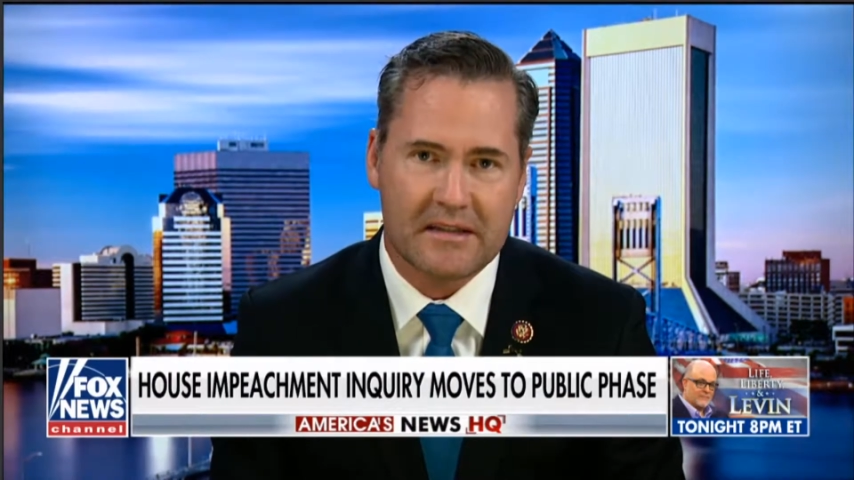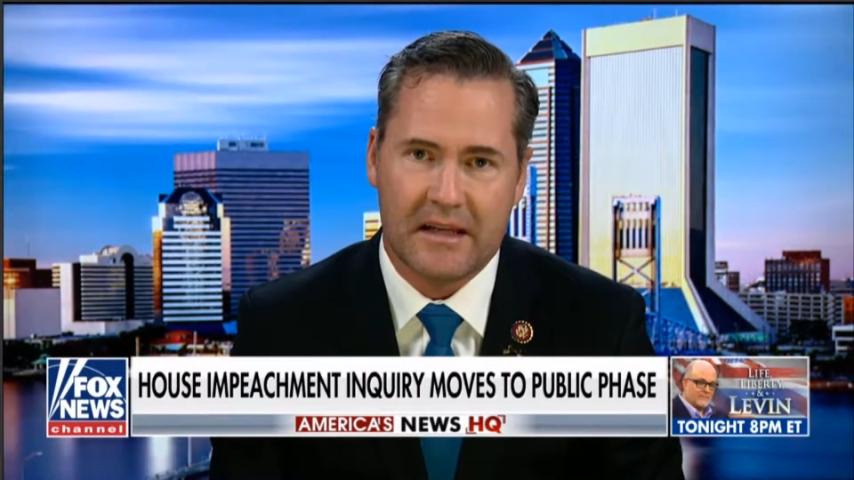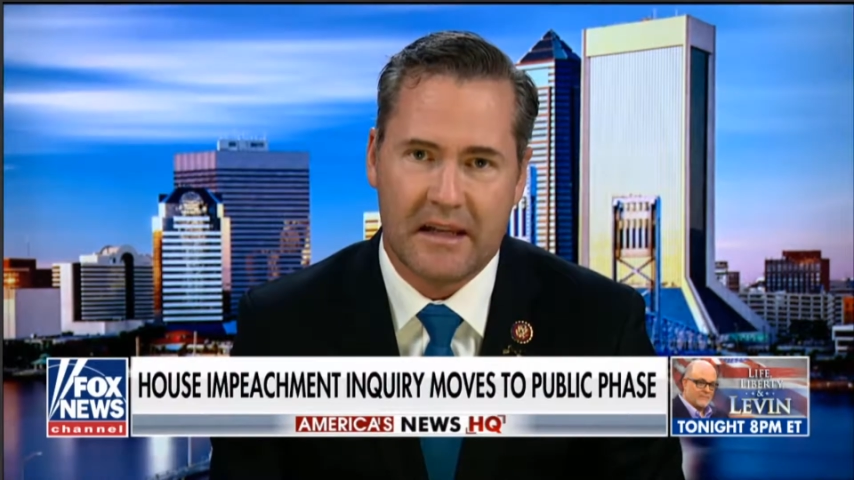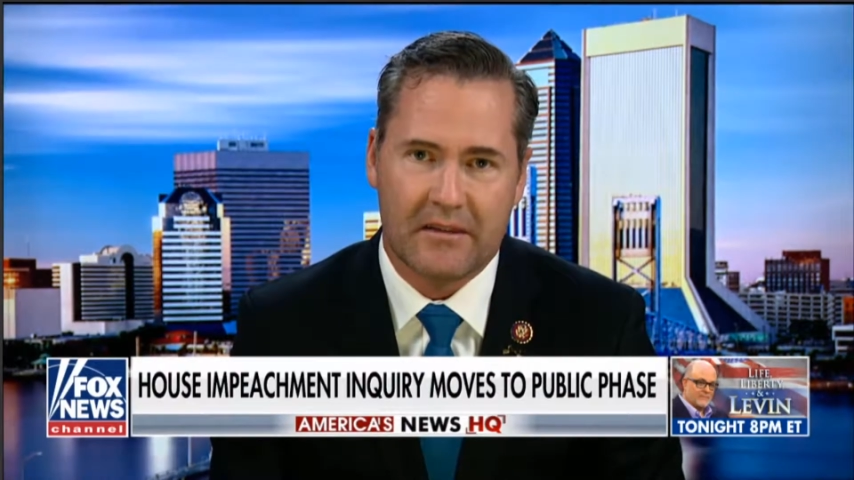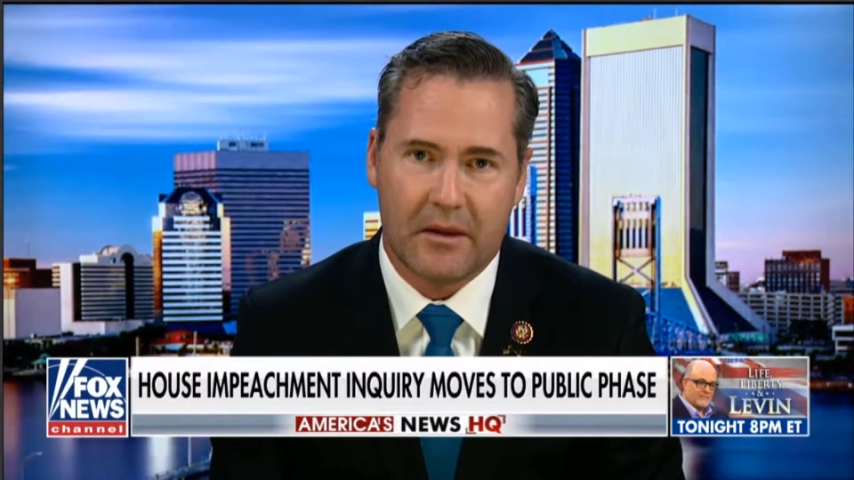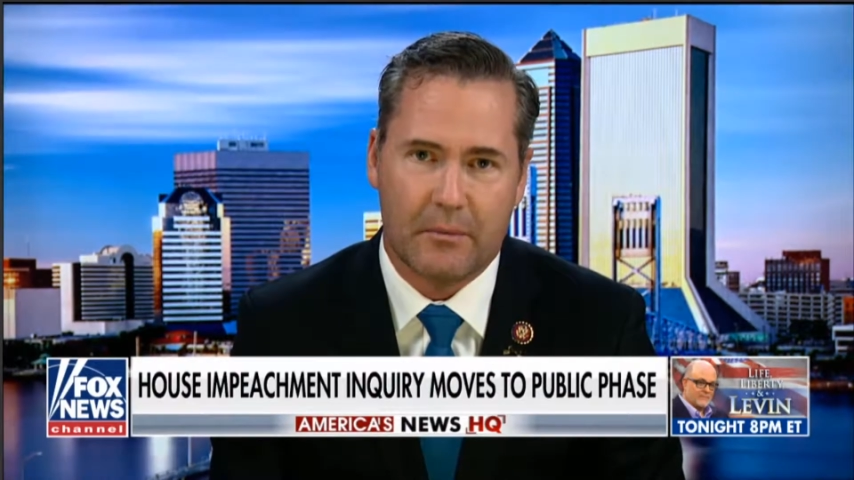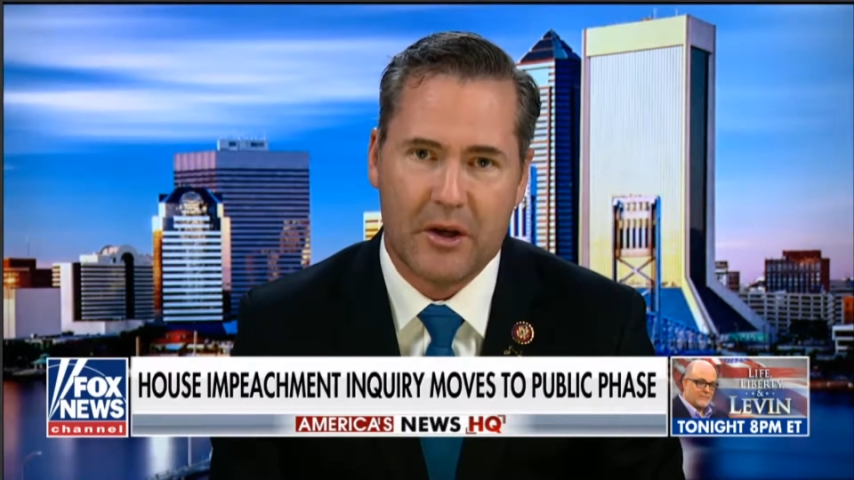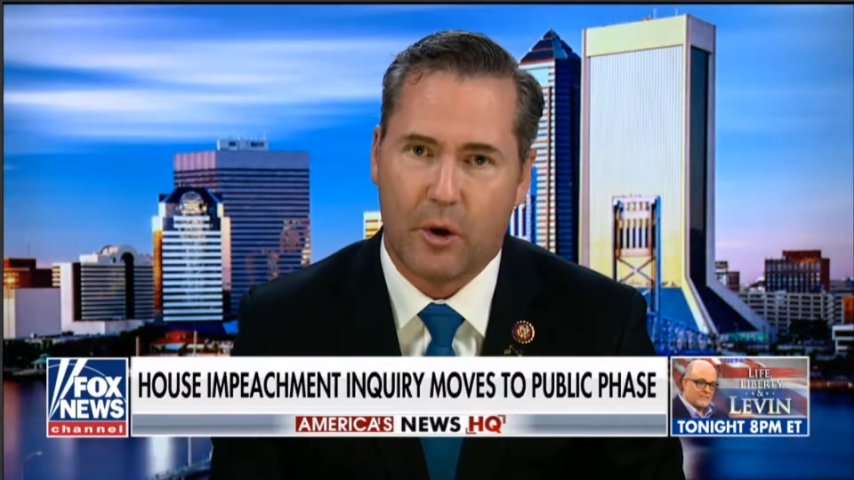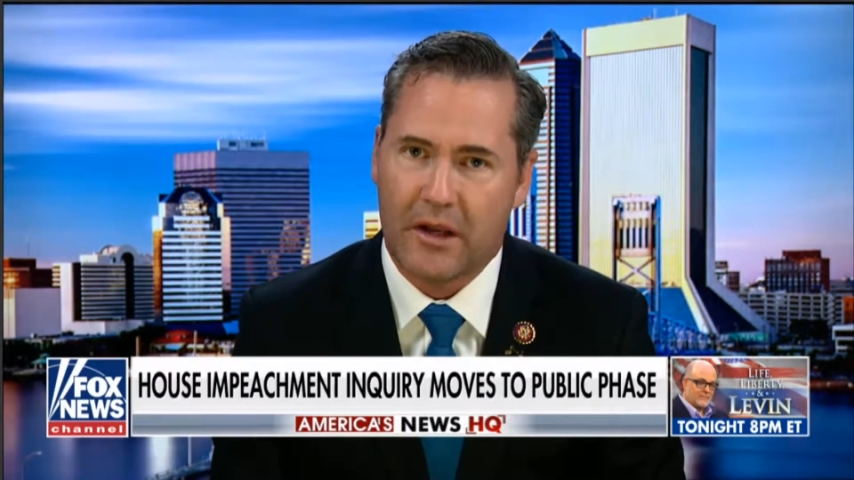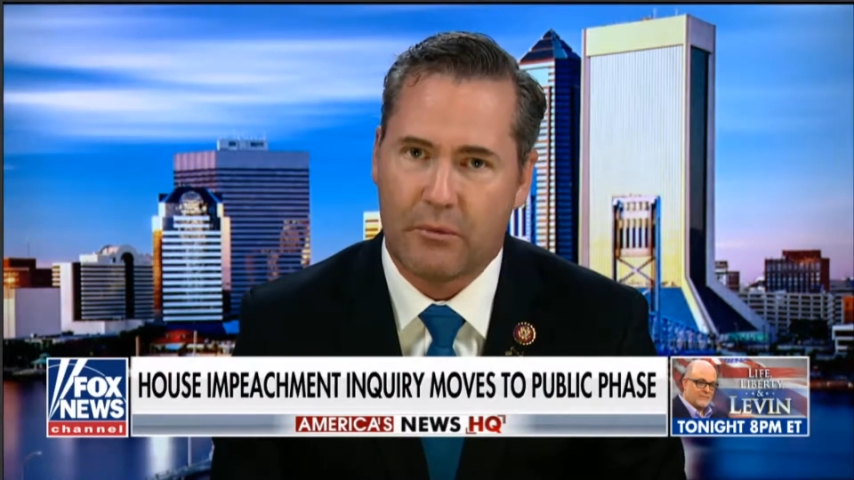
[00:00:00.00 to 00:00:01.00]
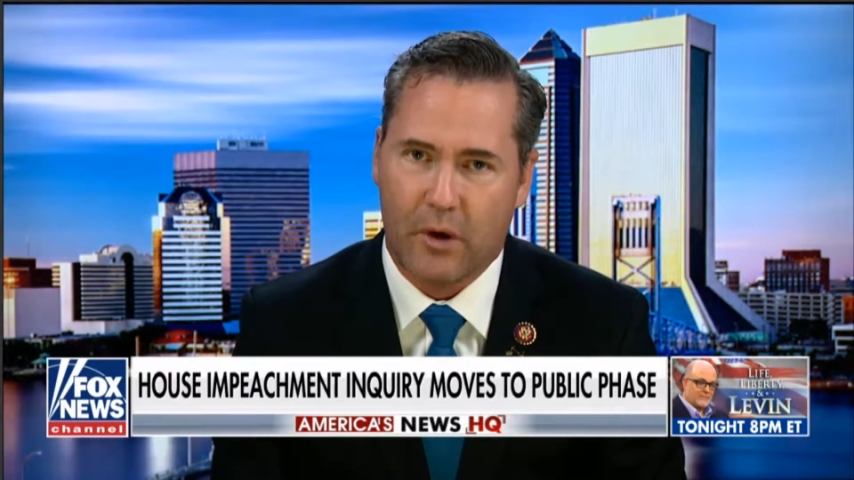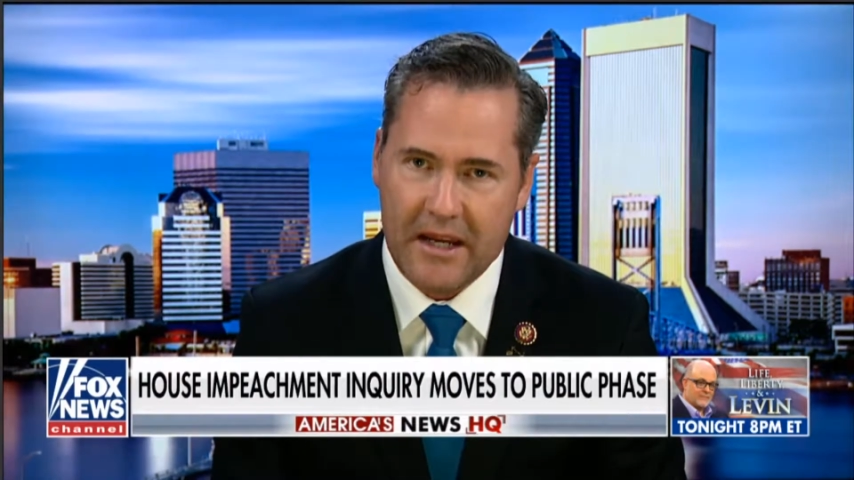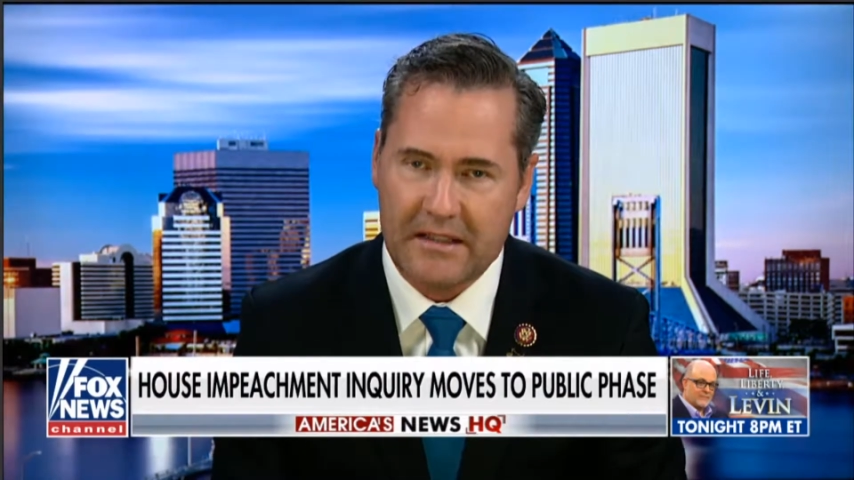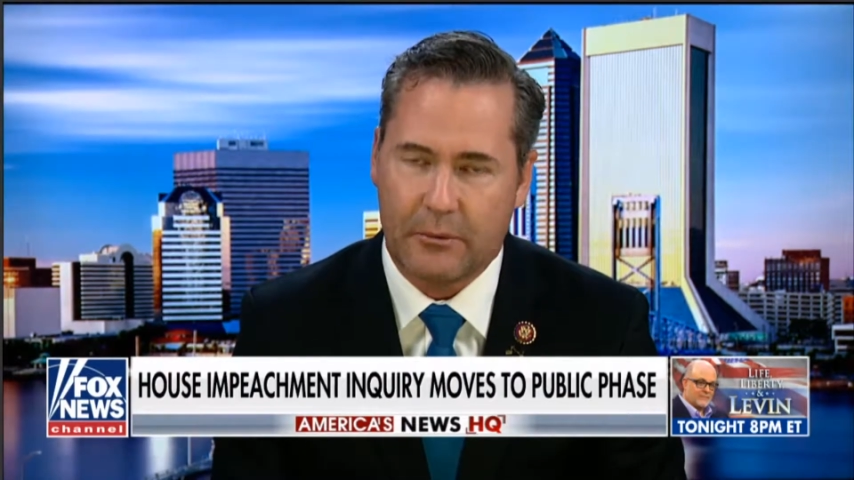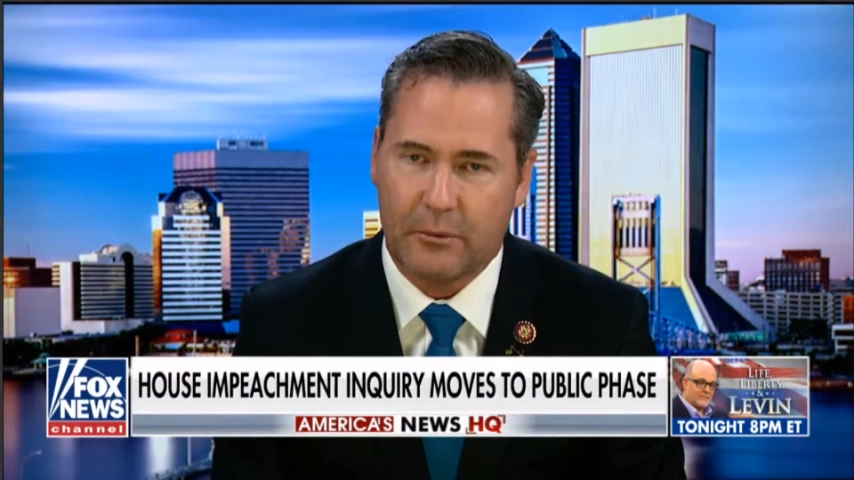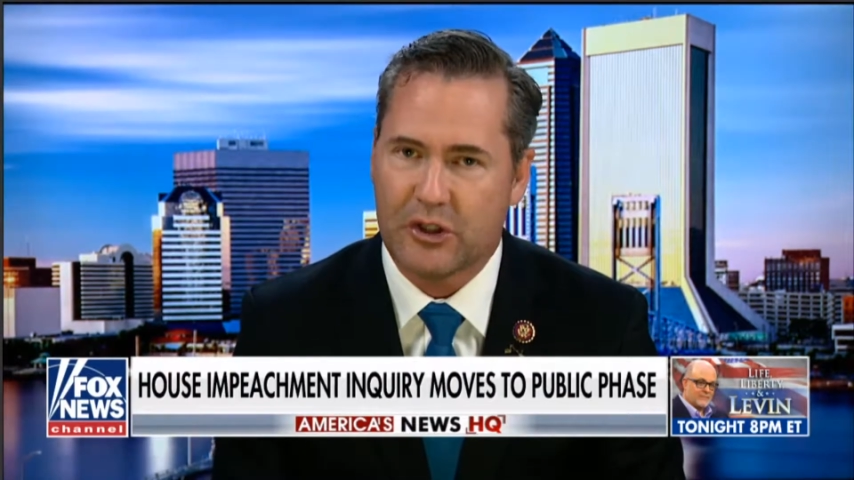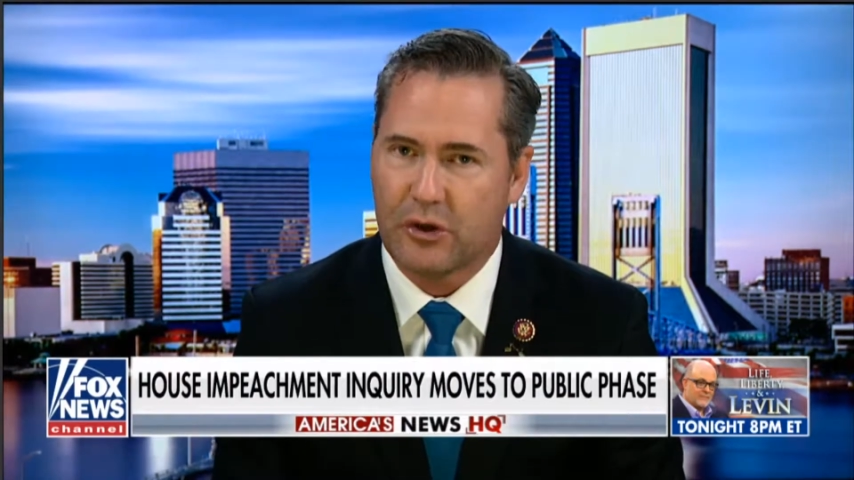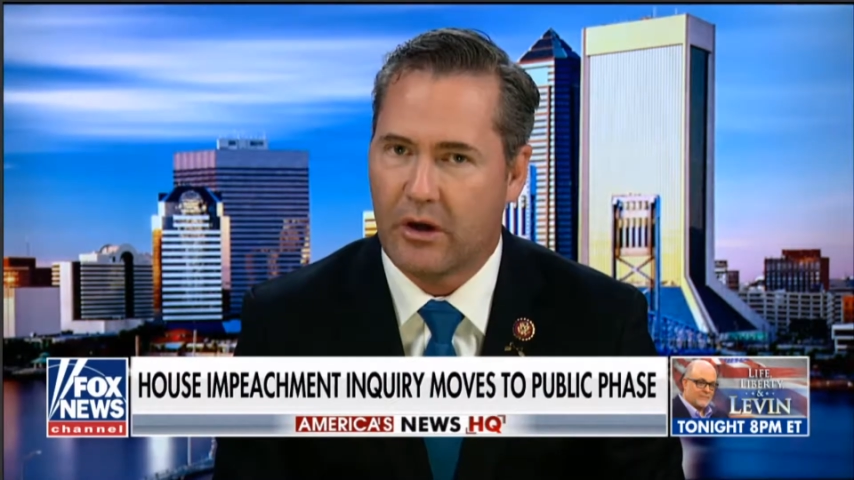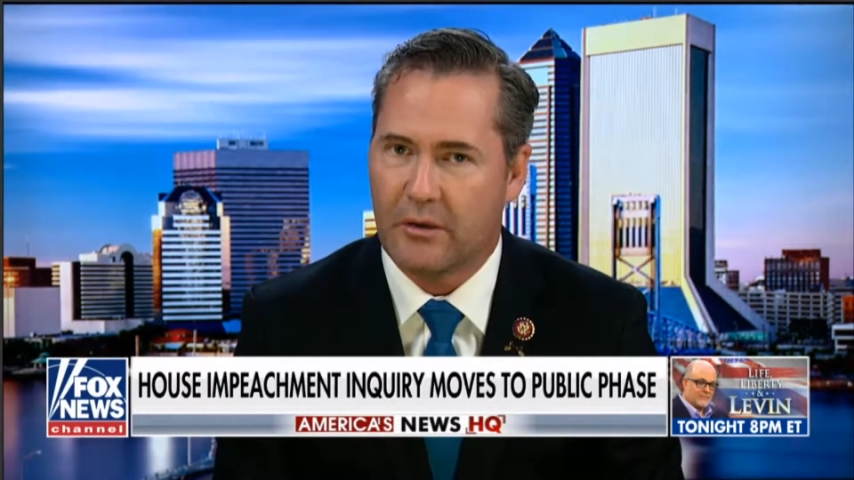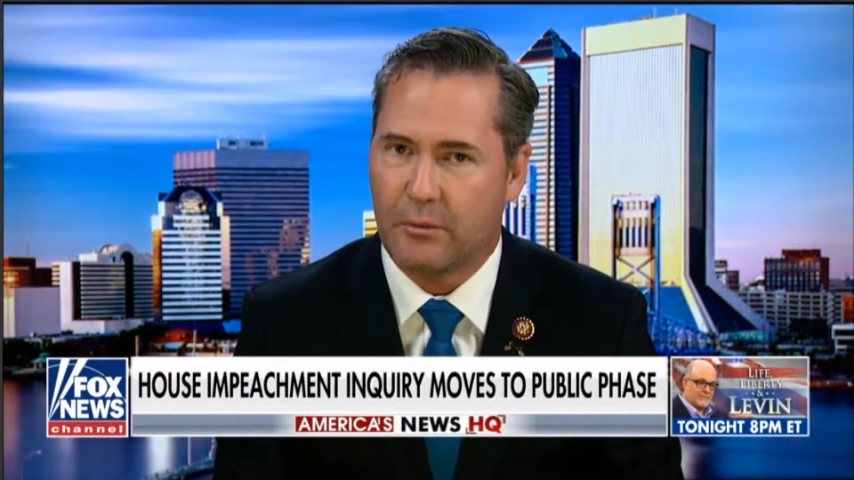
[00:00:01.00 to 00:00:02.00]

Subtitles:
seeing the minority rights that we should,